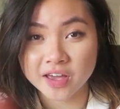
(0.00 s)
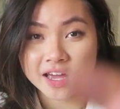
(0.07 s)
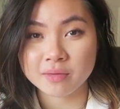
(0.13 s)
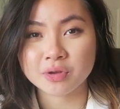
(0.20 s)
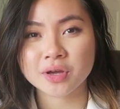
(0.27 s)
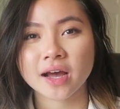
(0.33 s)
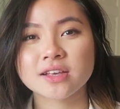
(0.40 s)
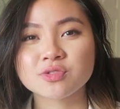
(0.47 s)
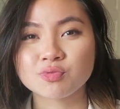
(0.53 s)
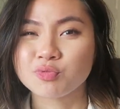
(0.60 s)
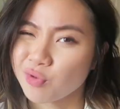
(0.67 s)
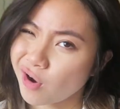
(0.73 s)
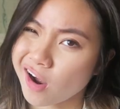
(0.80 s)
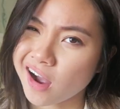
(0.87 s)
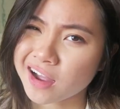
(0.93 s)
fam? You guys
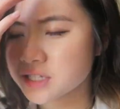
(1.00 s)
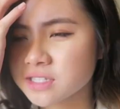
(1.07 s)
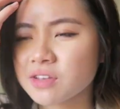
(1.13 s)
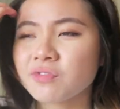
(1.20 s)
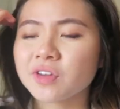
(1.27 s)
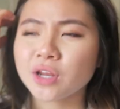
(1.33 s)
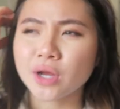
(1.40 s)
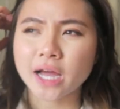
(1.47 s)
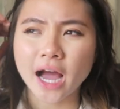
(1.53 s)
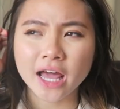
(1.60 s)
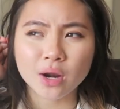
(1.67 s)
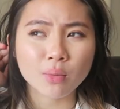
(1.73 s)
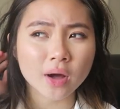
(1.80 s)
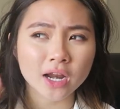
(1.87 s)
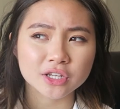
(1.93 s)
rock. This is a video I
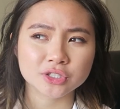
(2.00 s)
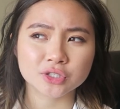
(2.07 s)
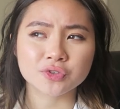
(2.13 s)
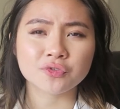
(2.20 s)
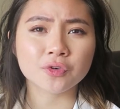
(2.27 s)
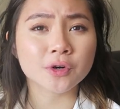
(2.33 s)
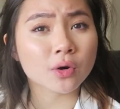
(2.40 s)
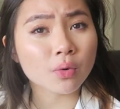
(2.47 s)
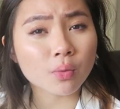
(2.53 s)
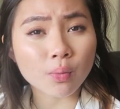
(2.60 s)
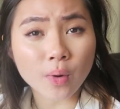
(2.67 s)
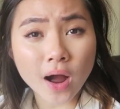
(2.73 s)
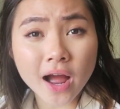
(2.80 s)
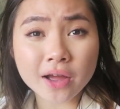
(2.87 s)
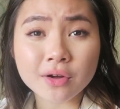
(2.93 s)
kind of wanted to do for a
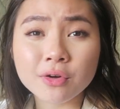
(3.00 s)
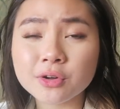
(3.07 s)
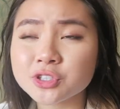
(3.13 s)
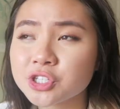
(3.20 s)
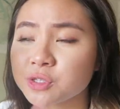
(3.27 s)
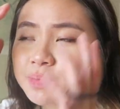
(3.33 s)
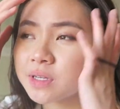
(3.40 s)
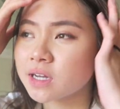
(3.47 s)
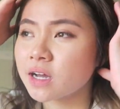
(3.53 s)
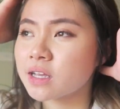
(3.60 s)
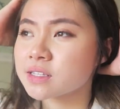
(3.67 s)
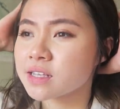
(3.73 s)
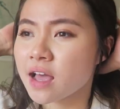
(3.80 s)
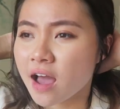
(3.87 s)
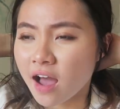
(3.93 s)
while, just
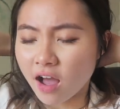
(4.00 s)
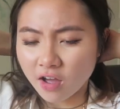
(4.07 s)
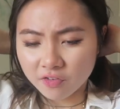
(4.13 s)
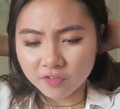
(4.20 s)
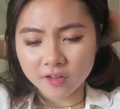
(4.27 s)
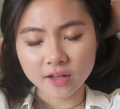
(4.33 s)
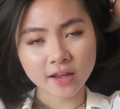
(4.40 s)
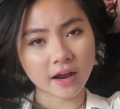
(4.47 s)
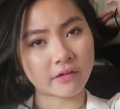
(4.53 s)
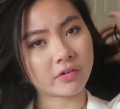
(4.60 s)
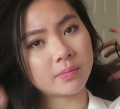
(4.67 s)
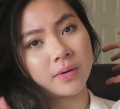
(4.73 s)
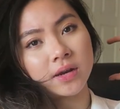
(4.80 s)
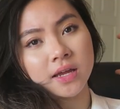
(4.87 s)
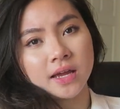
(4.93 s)
because I feel like
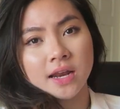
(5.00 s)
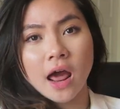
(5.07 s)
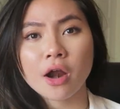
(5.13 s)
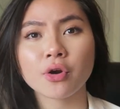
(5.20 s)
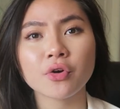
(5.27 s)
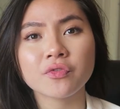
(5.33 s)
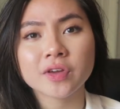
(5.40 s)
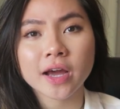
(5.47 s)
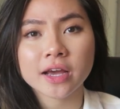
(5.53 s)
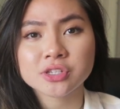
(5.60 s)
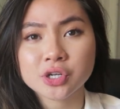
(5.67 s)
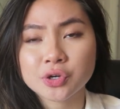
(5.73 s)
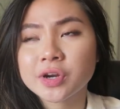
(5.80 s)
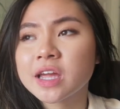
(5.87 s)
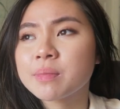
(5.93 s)
everybody, and I don't know if you
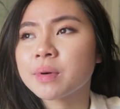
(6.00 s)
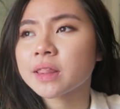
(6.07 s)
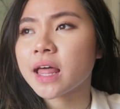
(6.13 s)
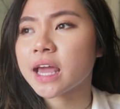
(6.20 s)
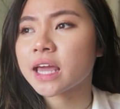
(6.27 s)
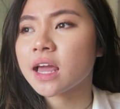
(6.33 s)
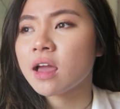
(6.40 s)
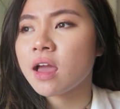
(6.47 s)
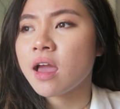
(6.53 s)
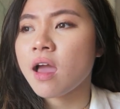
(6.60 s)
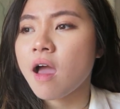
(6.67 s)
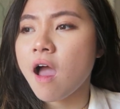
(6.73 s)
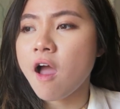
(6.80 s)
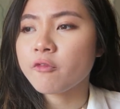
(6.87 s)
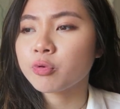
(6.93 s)
guys agree, but like,
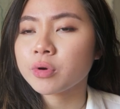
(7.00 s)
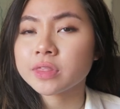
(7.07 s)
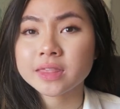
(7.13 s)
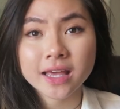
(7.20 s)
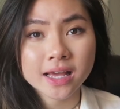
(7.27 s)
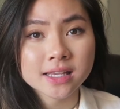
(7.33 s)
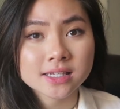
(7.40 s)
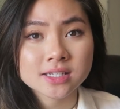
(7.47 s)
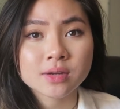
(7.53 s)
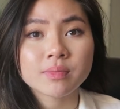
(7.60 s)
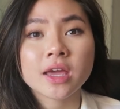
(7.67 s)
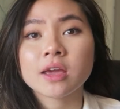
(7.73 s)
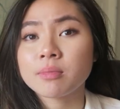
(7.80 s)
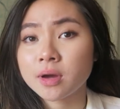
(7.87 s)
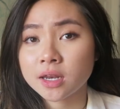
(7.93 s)
everyone thinks to
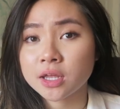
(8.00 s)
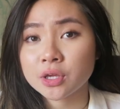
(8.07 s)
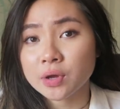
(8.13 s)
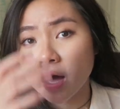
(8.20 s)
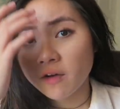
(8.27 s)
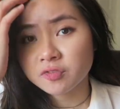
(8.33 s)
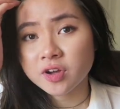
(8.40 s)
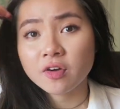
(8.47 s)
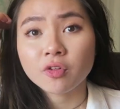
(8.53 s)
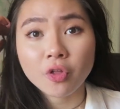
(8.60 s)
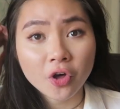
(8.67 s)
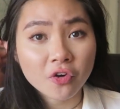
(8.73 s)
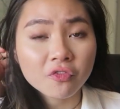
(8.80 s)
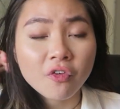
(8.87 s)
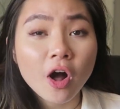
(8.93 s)
make money you have to have a
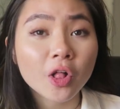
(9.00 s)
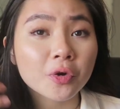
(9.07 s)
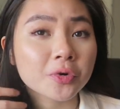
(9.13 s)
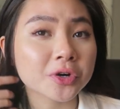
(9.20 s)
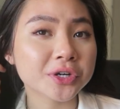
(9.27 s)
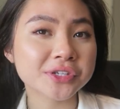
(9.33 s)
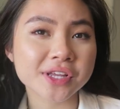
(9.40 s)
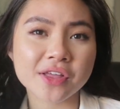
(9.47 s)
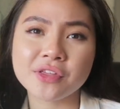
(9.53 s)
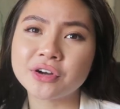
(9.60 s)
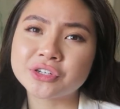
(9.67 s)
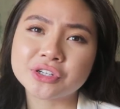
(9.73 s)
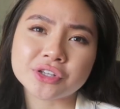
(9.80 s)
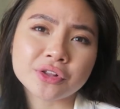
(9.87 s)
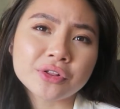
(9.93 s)
lot of followers, and
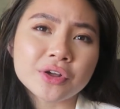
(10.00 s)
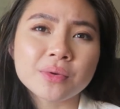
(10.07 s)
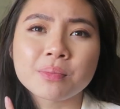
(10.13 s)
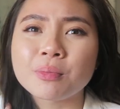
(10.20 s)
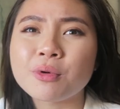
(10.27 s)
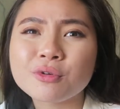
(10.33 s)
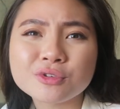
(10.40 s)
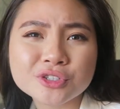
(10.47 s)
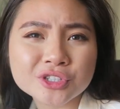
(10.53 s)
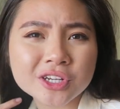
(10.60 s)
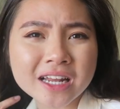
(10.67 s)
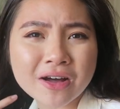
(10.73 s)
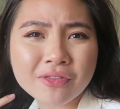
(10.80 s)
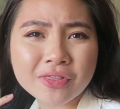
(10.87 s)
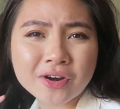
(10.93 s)
there's just a lot of
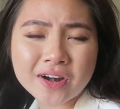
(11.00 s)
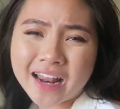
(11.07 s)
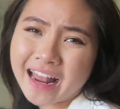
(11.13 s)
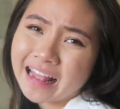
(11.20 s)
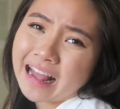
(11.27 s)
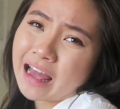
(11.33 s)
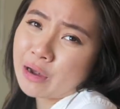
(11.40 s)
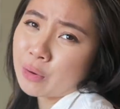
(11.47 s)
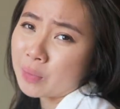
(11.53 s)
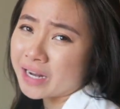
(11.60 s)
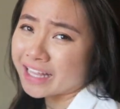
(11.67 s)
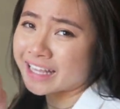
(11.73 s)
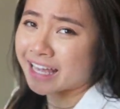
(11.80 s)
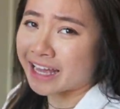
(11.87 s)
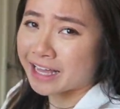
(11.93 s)
bullshit out there that I kind of
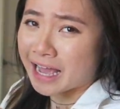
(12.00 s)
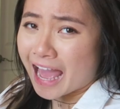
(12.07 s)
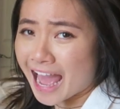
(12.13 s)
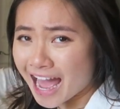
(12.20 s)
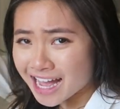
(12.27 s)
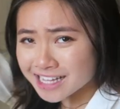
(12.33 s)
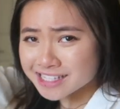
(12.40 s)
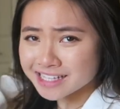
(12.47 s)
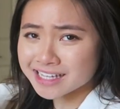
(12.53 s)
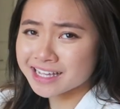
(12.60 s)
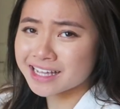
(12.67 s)
want to kick ass